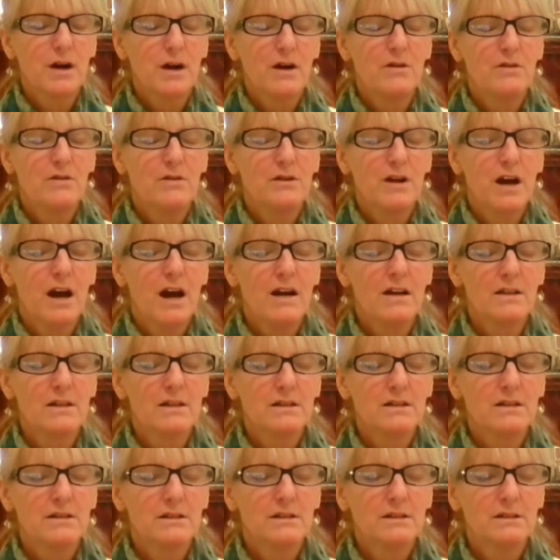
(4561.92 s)
to our own
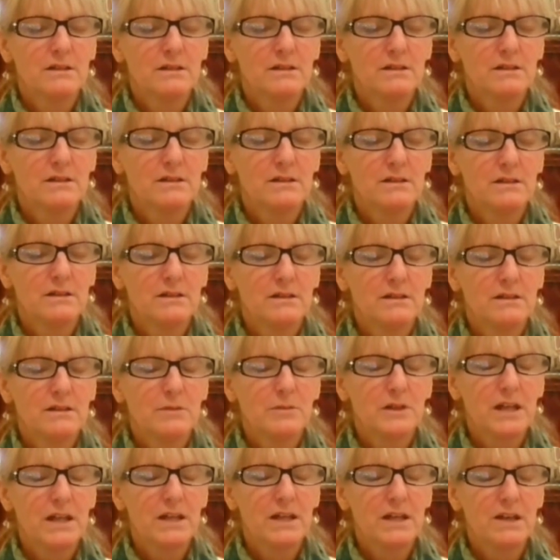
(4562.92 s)
heart,
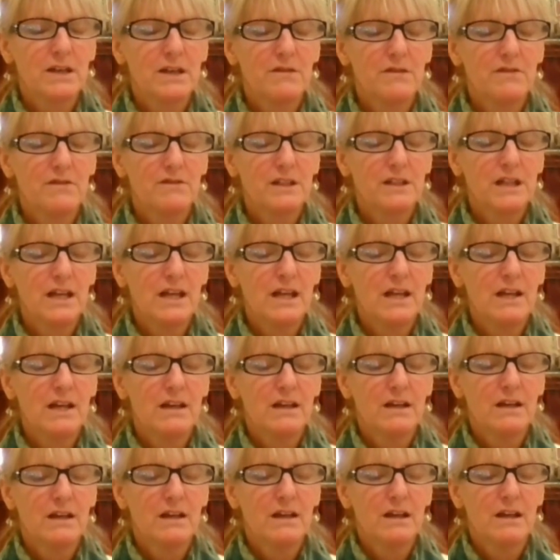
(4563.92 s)
completely
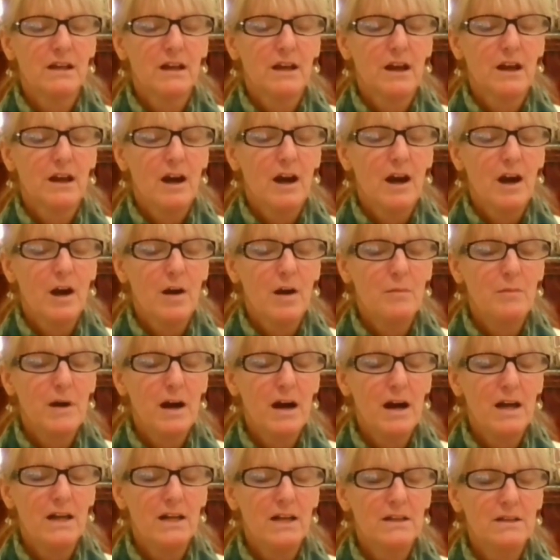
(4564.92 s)
filling our
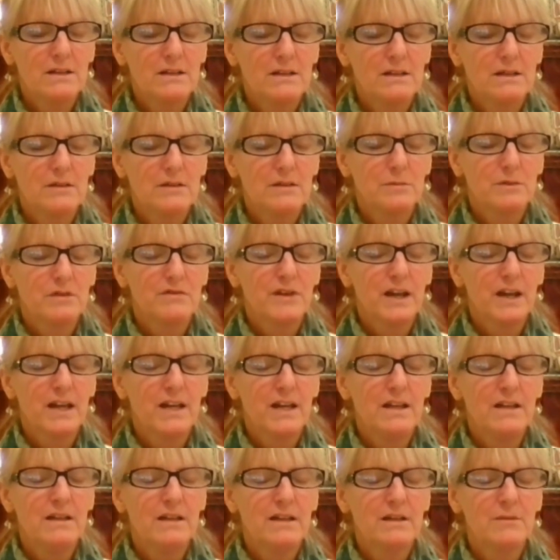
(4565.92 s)
mind,
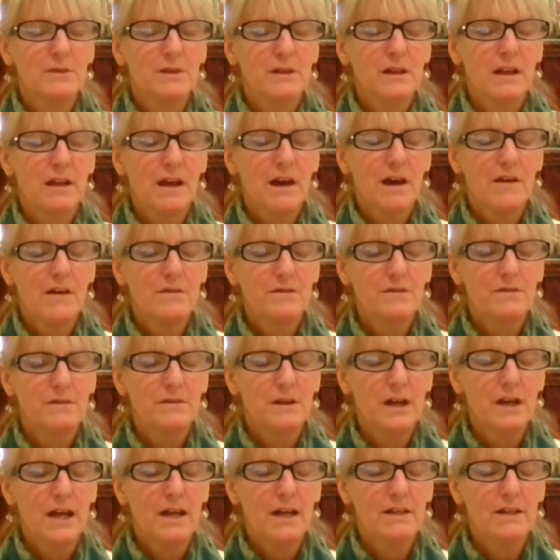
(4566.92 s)
pervading it with love
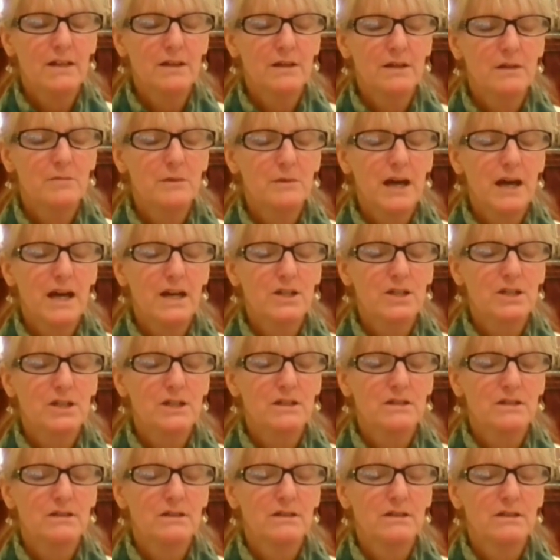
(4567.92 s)
and
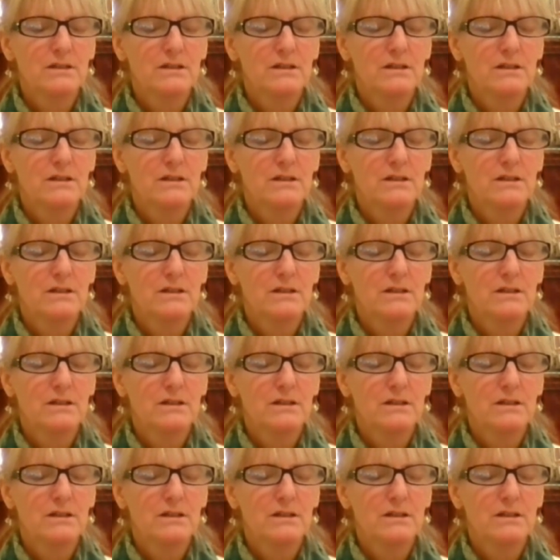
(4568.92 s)
compassion,